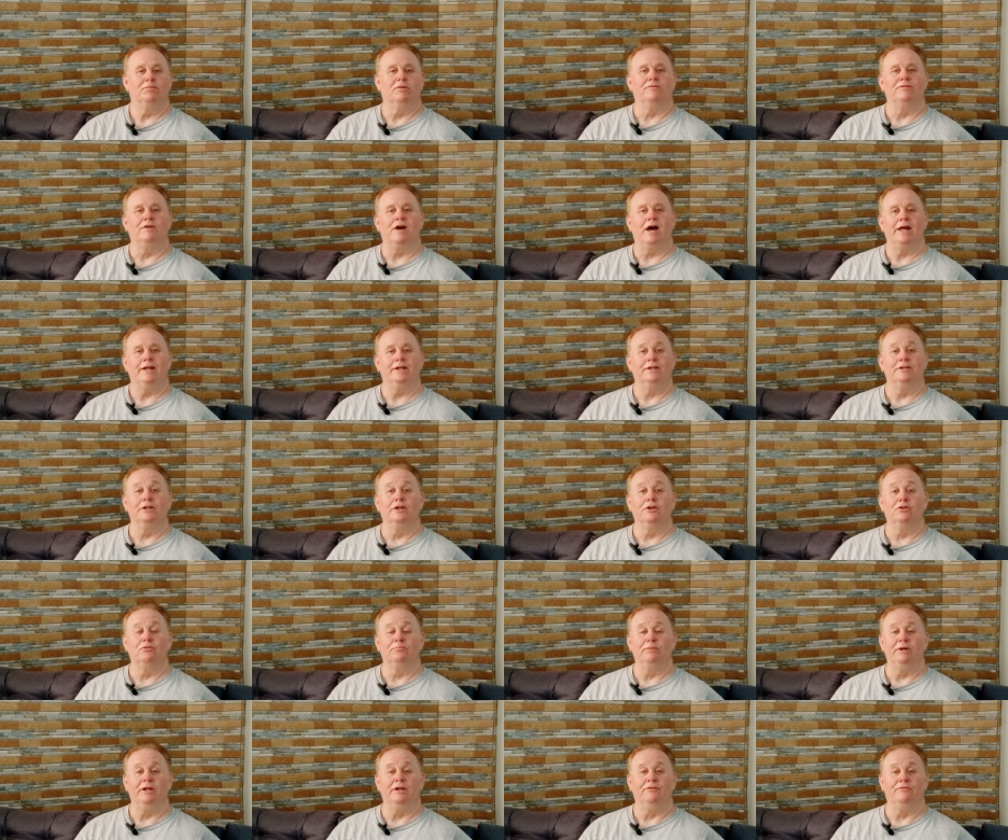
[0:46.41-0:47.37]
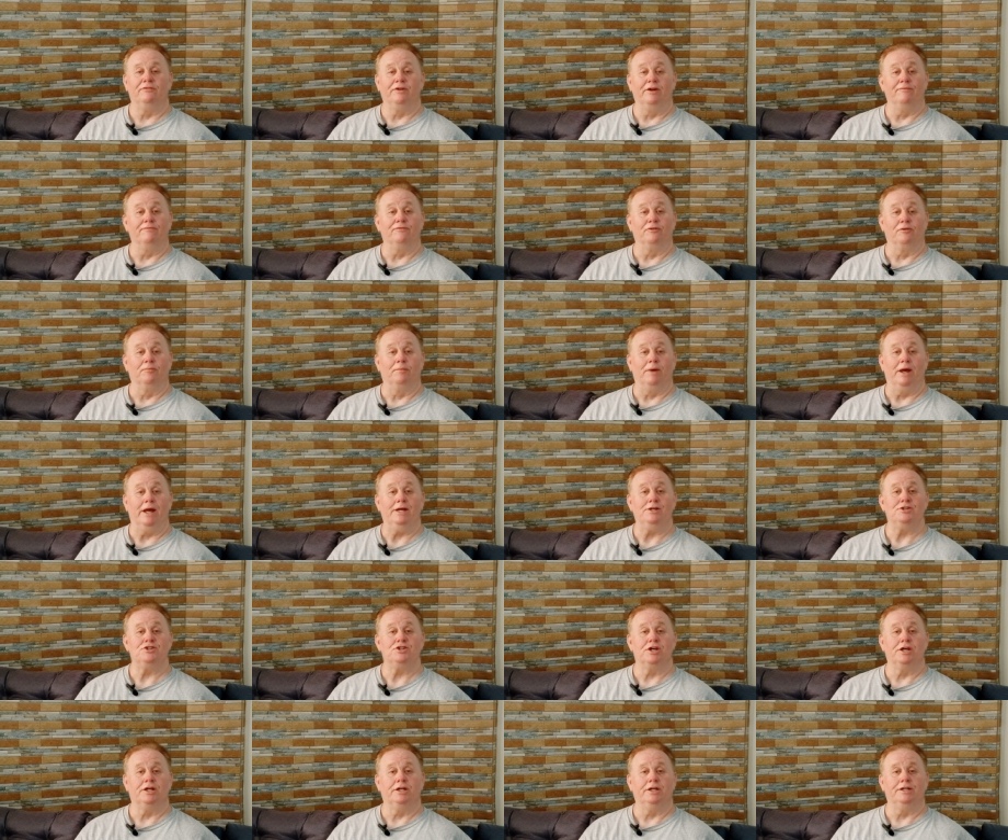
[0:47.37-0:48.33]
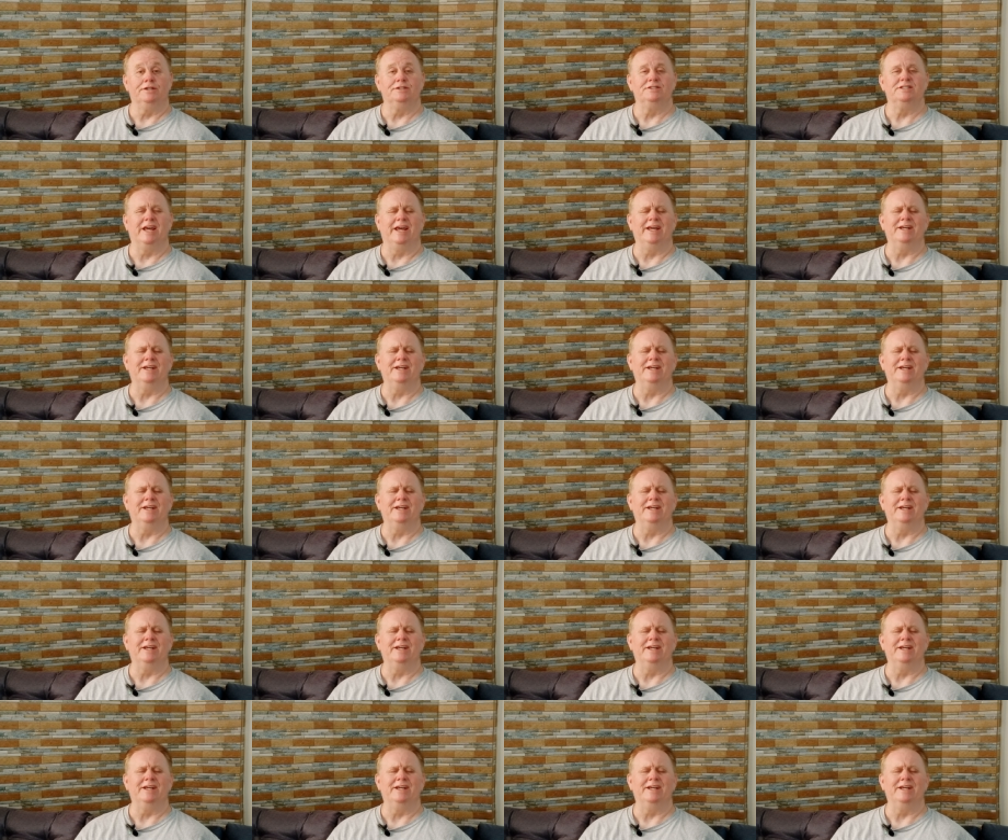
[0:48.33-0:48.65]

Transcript: provide a little bit of information and